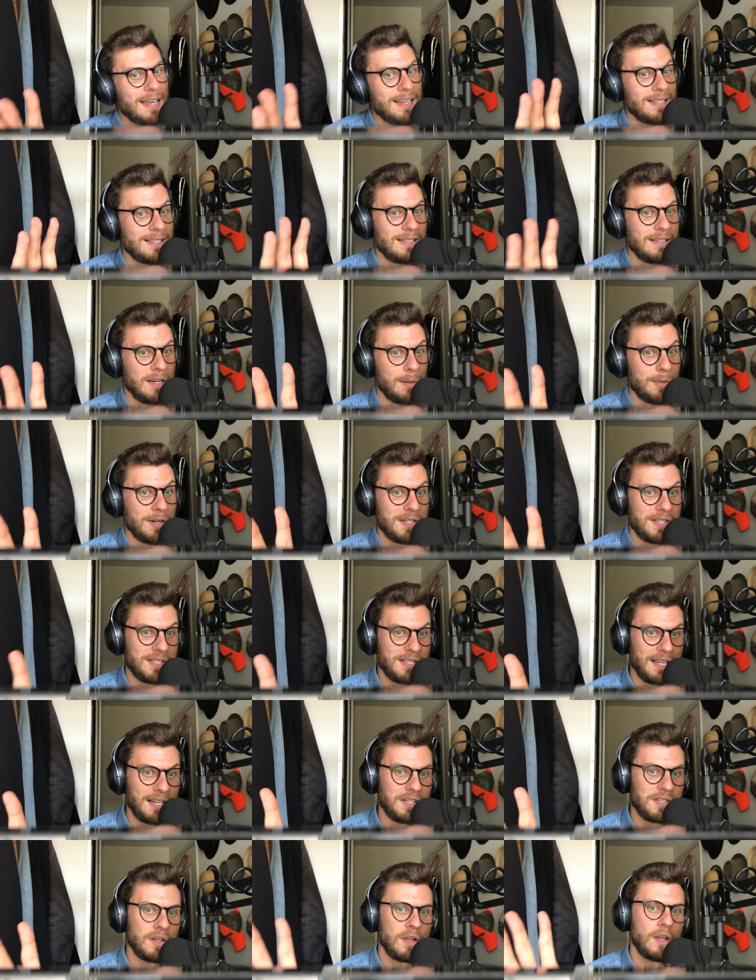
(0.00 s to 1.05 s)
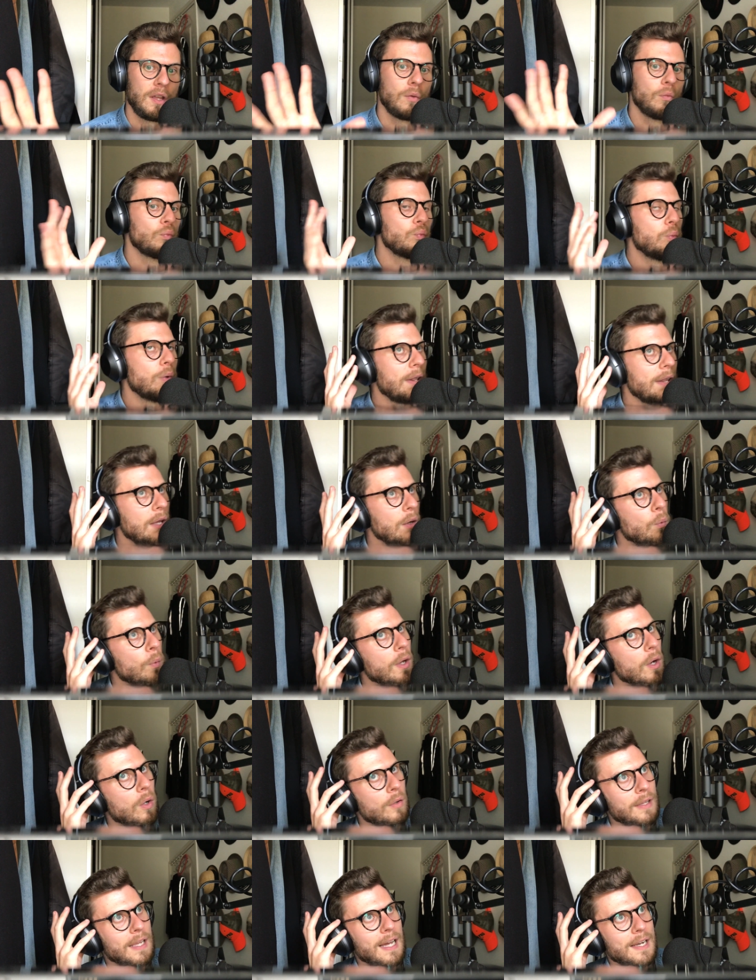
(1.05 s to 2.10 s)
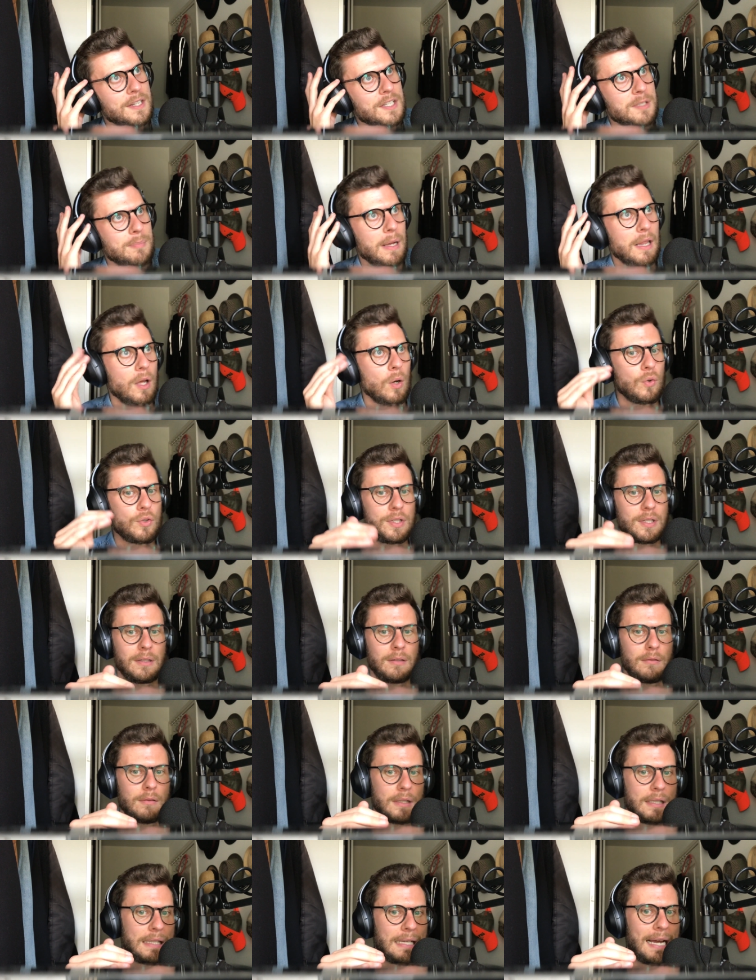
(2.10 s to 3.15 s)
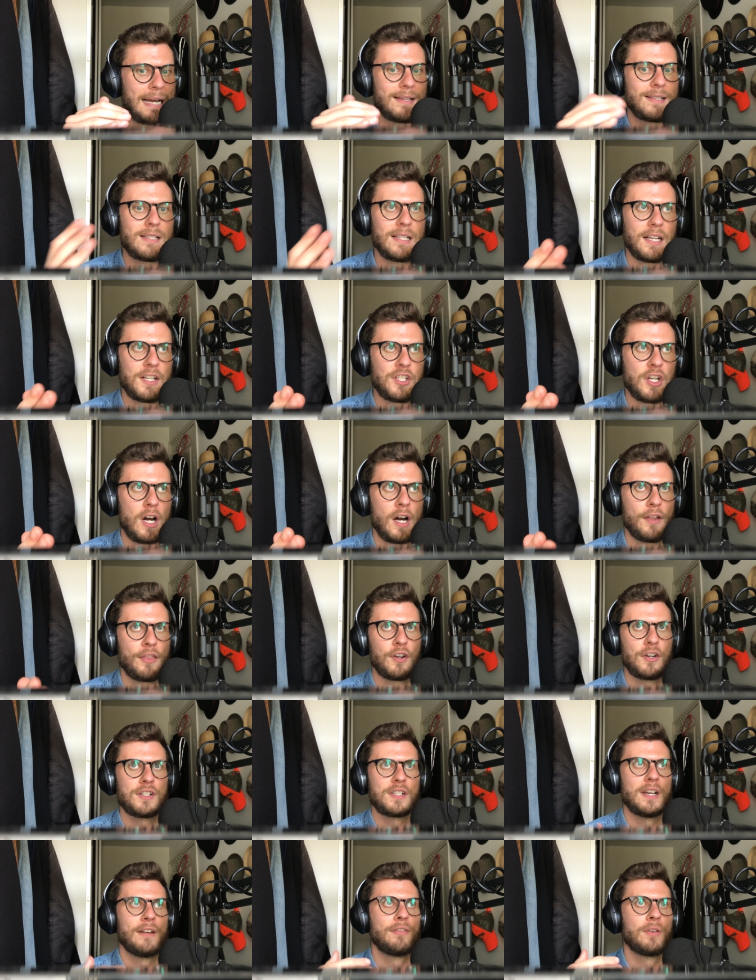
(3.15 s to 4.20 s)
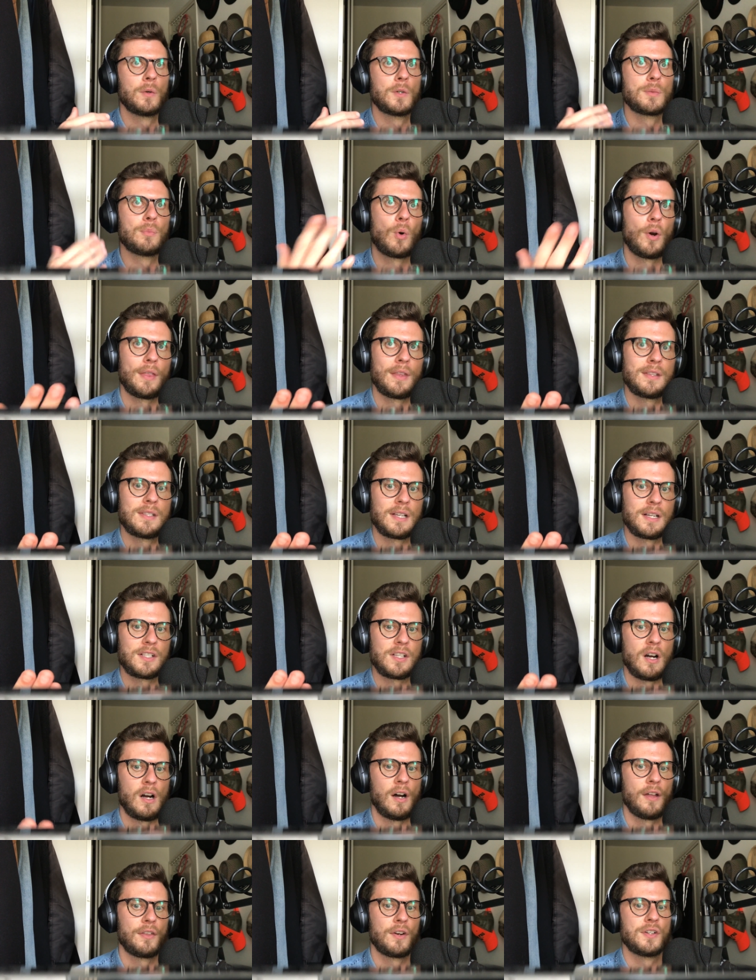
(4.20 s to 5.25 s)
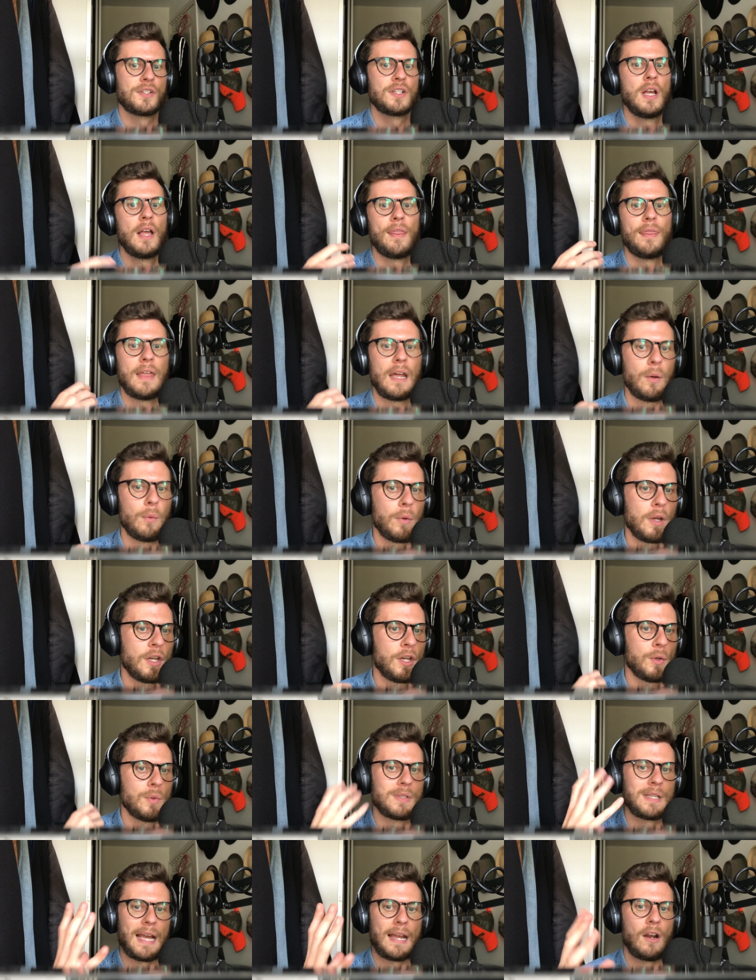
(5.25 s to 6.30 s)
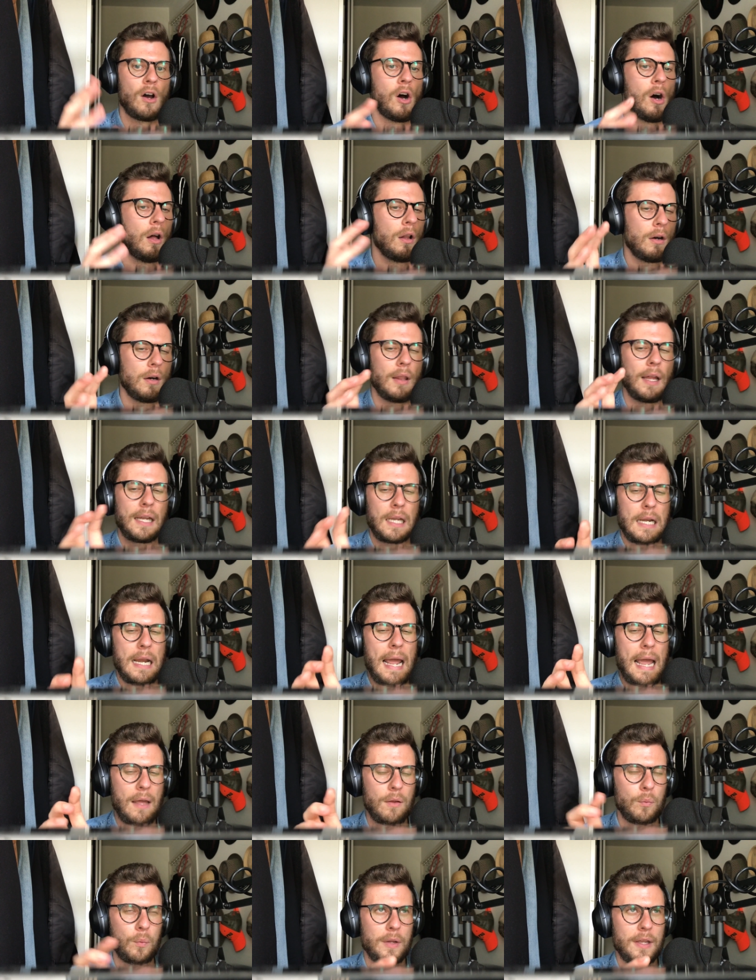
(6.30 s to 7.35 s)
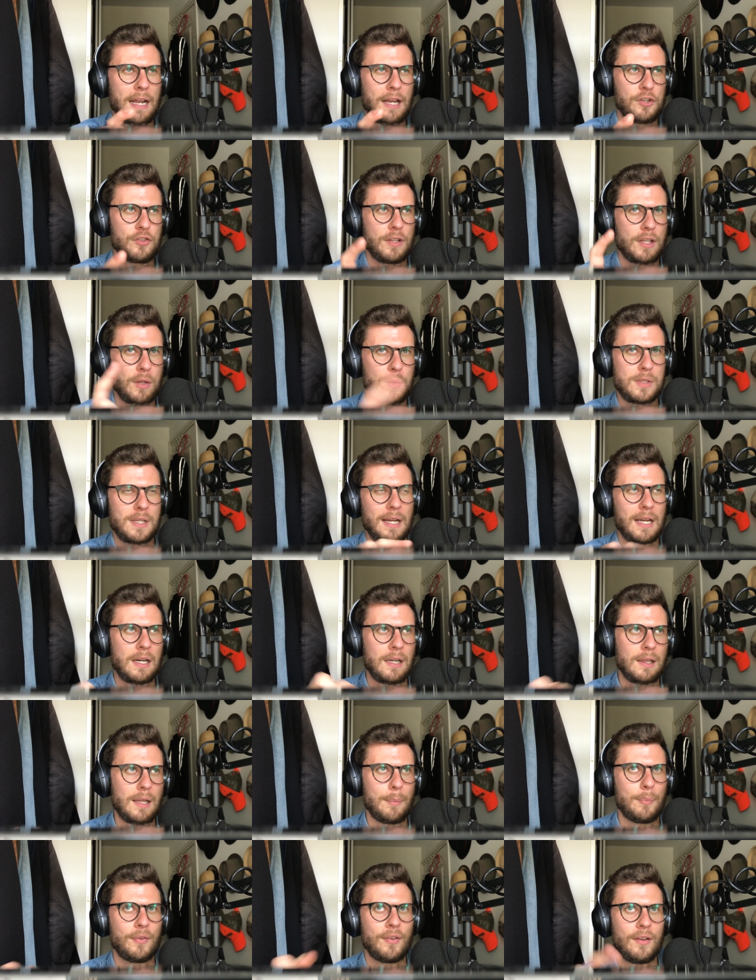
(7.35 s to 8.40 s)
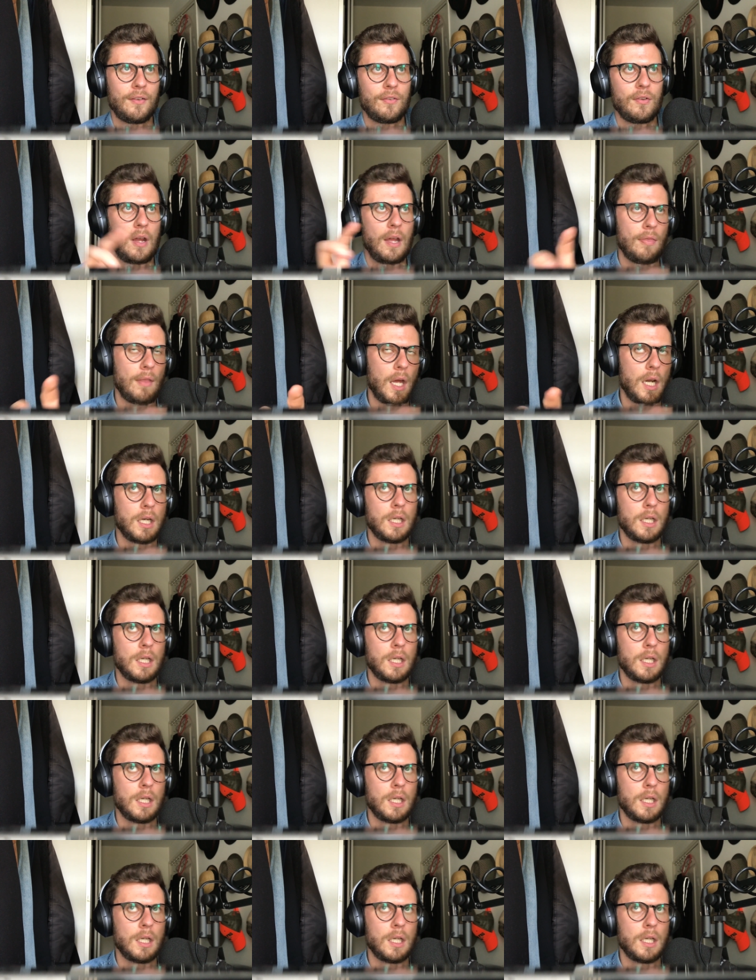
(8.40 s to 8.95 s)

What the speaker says: number 6, we only had to spell out 6 authors. And if there was more than 6 authors, then we'd use et al. Or we'd actually use like an ellipsis and then